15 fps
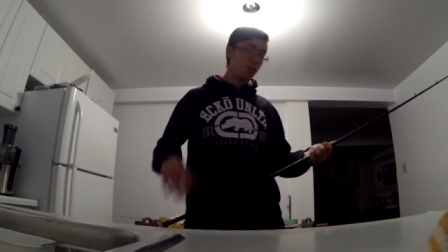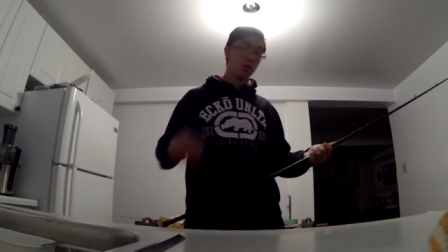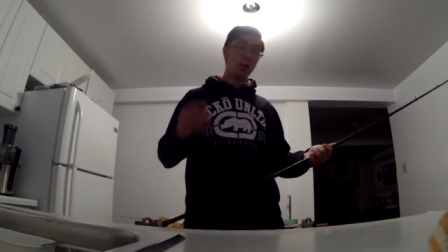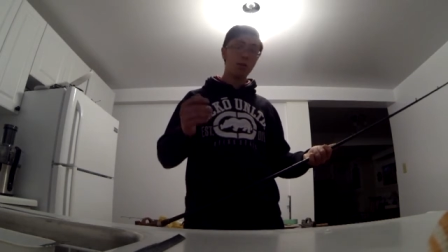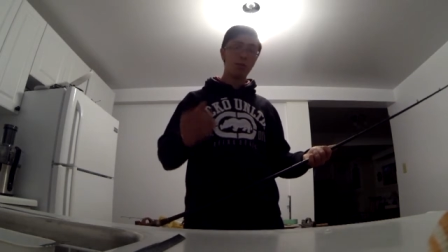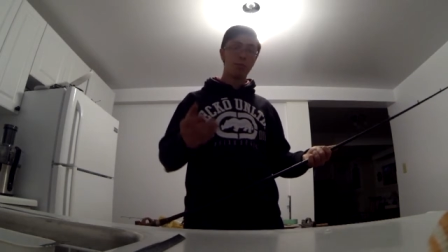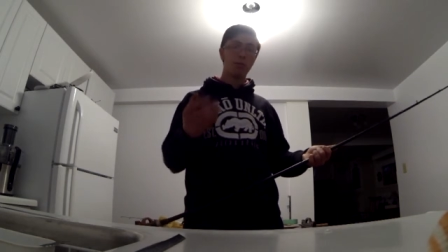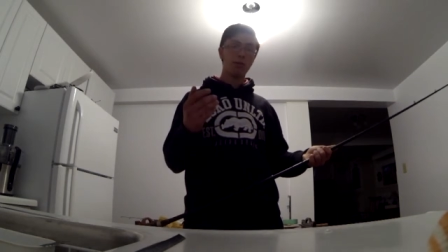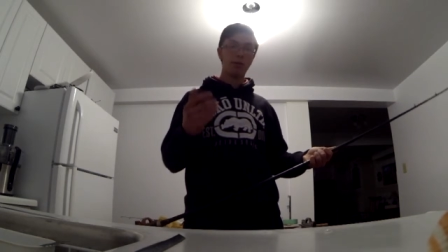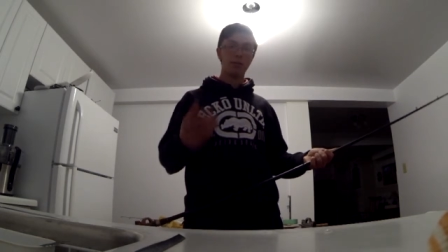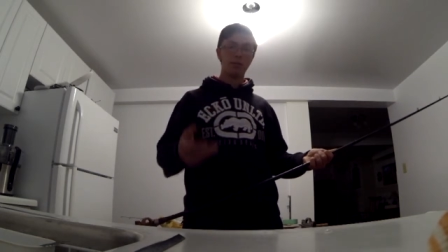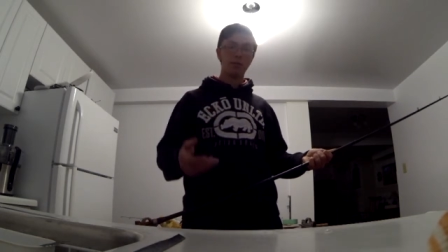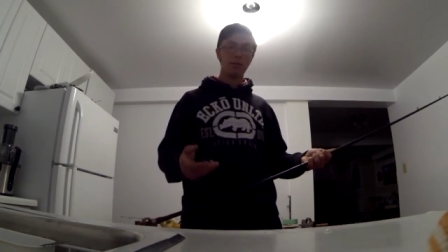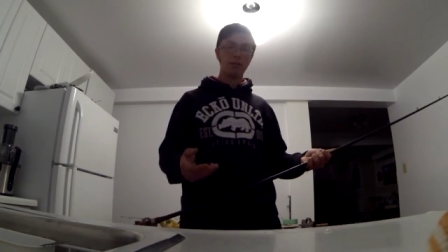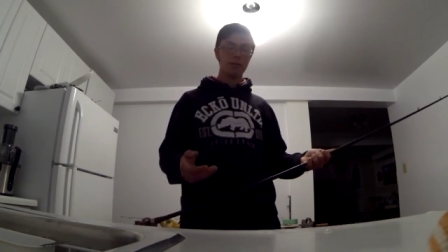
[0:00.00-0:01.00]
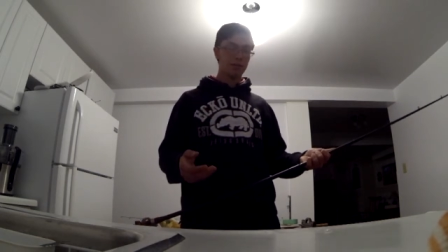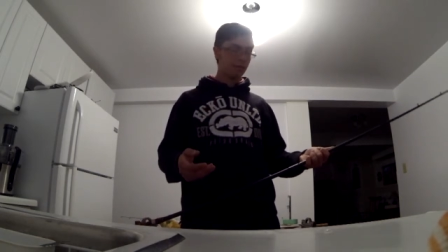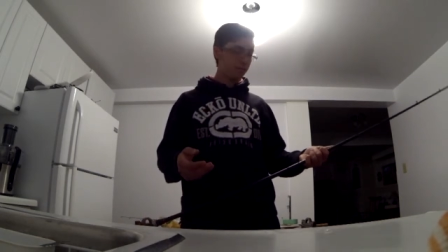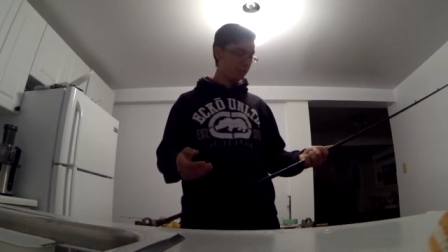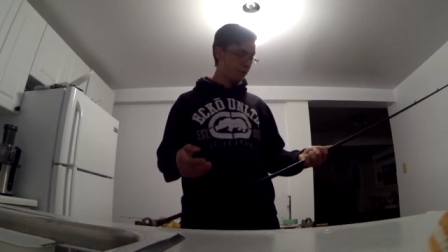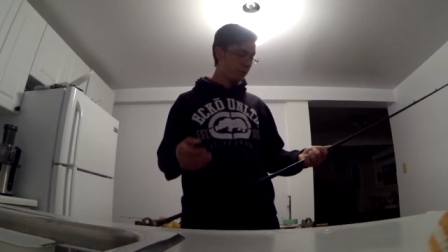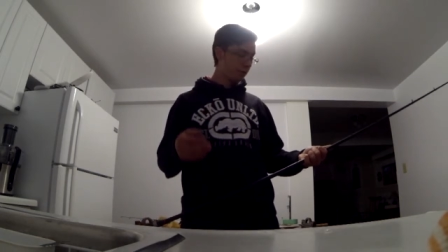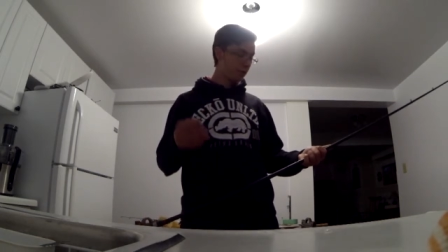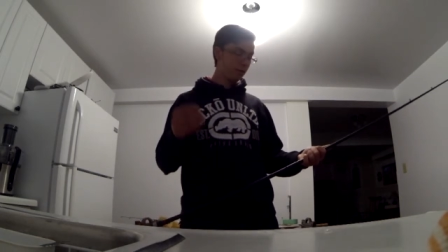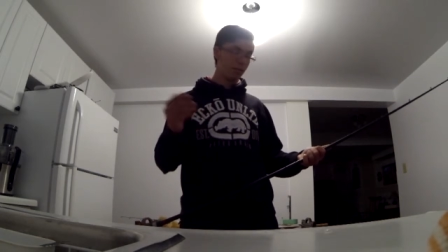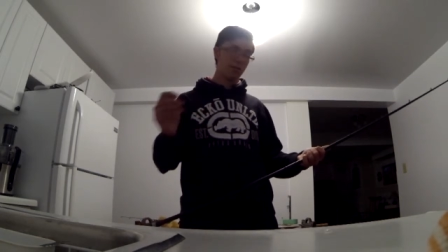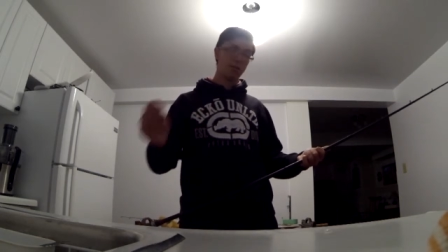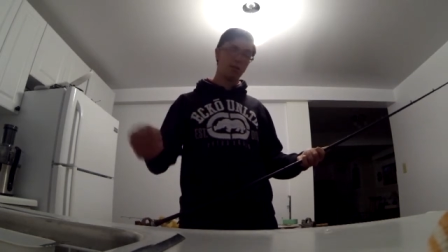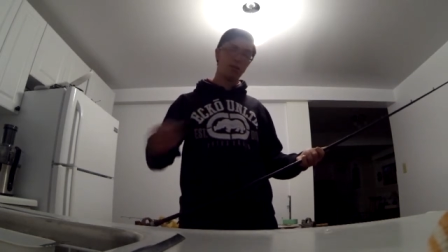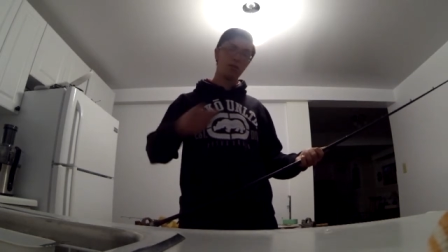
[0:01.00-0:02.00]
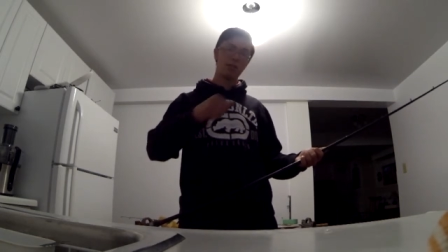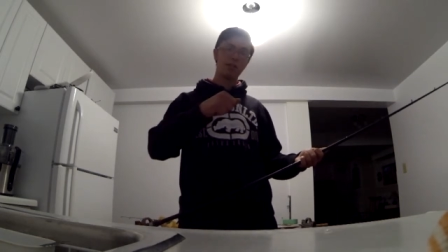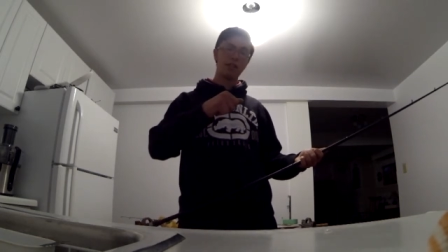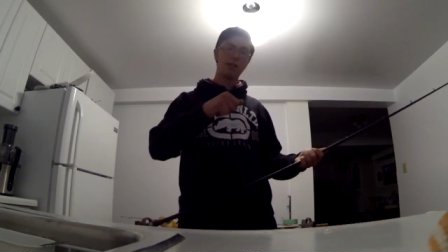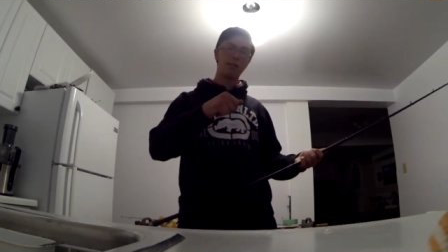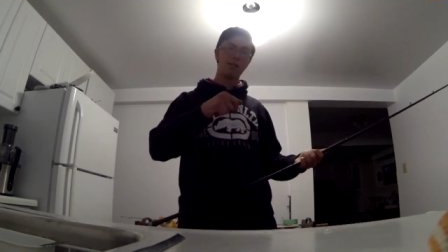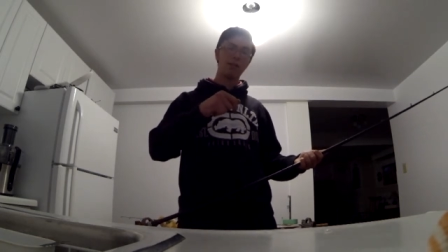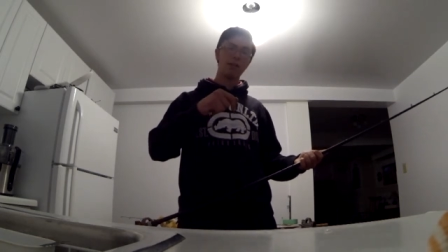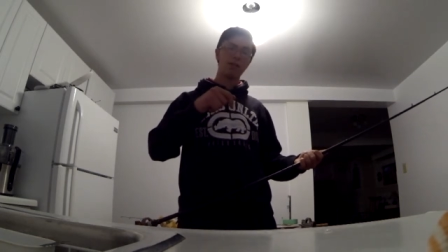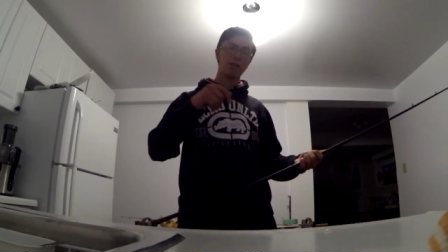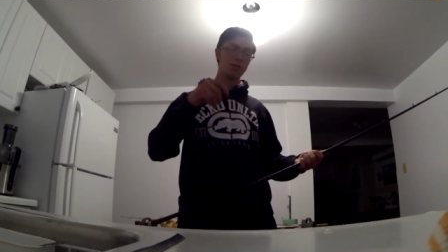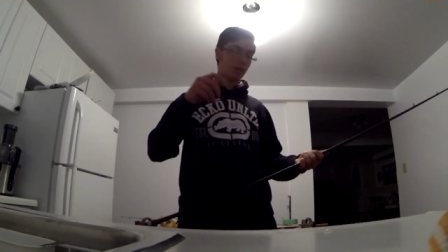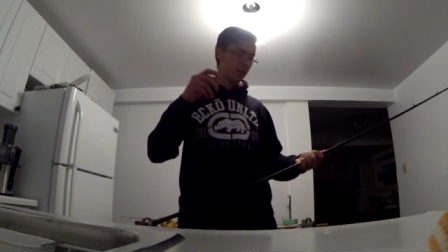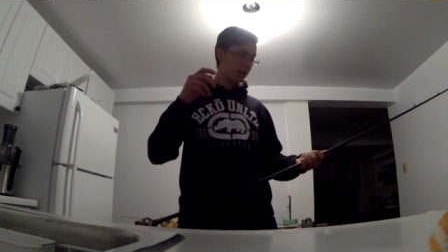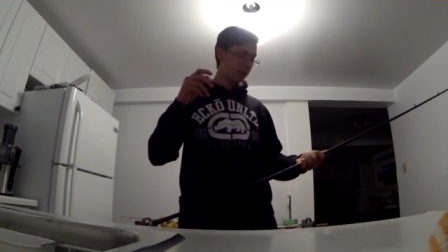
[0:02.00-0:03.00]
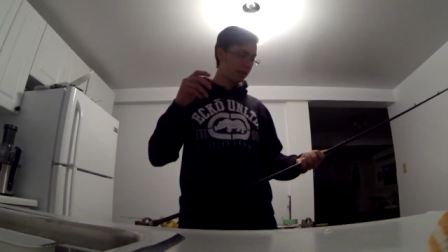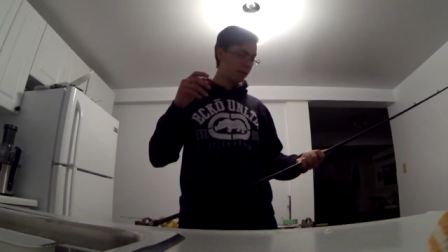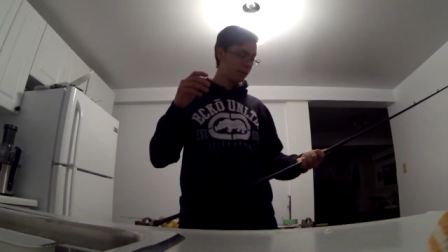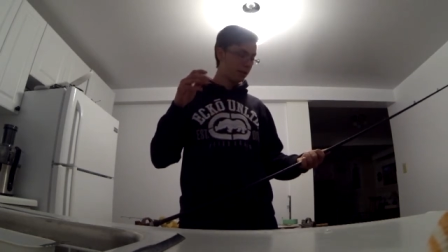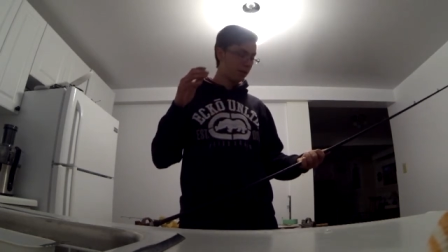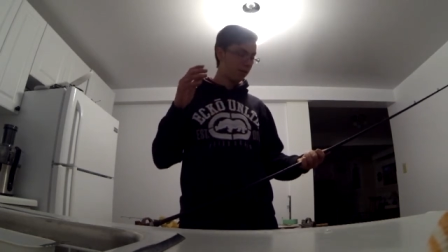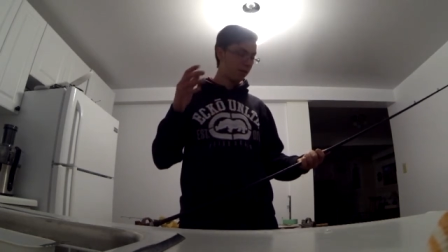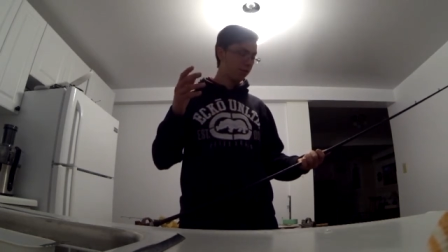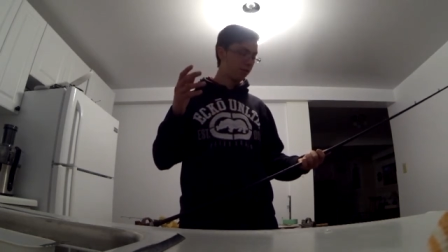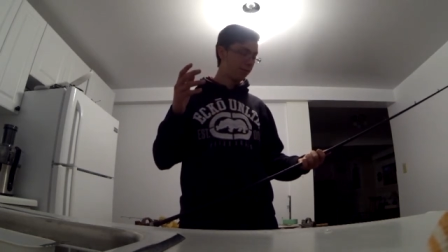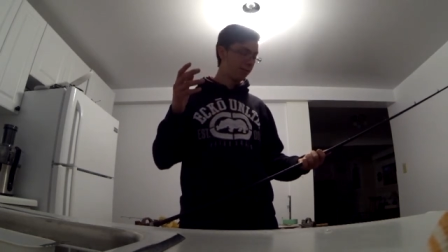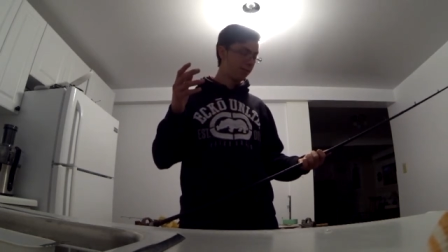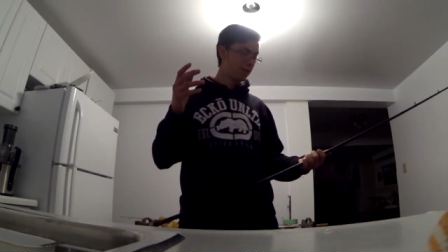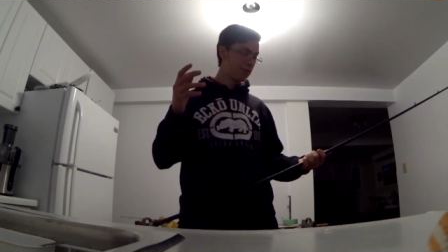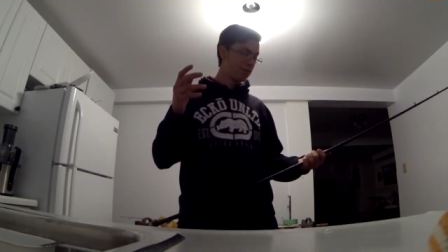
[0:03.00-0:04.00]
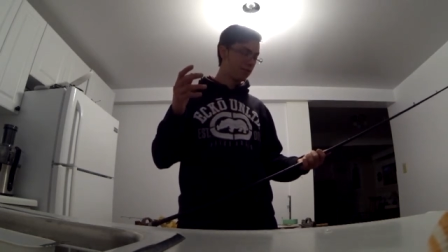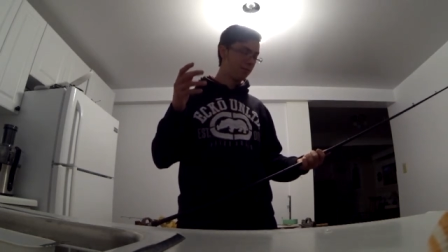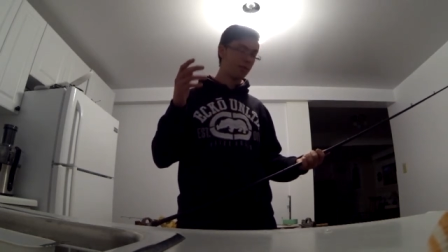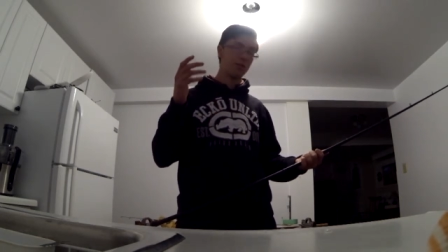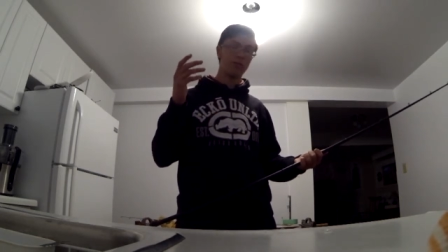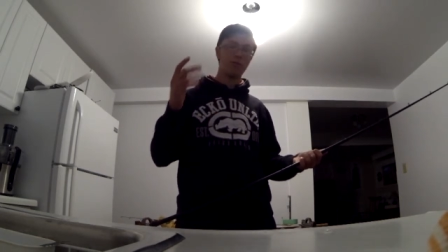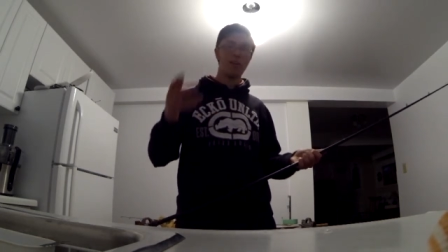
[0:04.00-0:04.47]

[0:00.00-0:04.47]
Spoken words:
your hook point pressure, your hook setting pressure and the hook point pressure